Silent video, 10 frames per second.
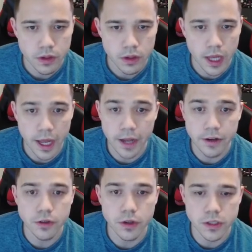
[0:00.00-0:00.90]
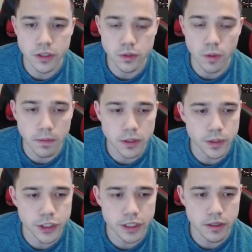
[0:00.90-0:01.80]
And you'll notice in the Swampert
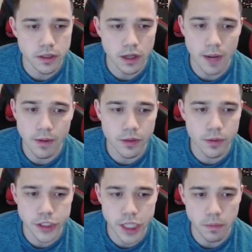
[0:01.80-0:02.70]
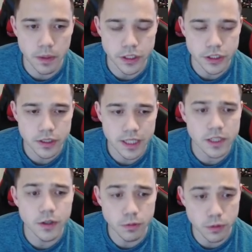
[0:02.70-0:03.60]
switching, I'm not throwing Shadow Punch. That's how
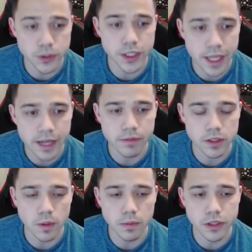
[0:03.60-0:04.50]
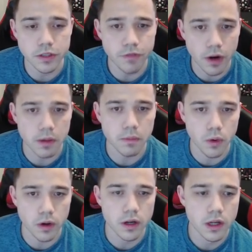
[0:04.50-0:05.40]
you lose the game. The Swampert's going to farm up
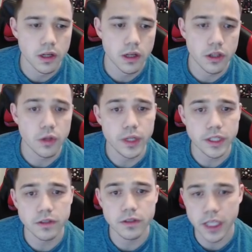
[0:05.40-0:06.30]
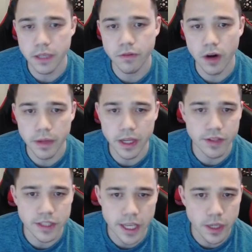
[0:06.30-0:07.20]
more. You need to keep farming. If they
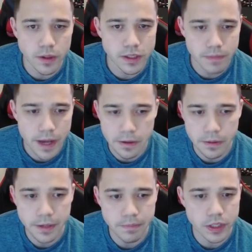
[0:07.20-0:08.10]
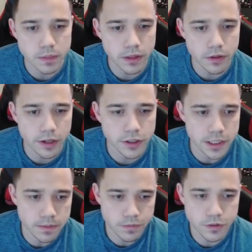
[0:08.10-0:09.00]
take you out, it doesn't matter, right? They spent their energy.
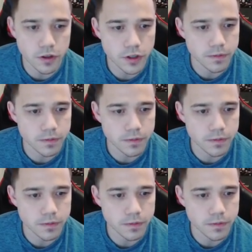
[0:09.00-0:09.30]
It's all good.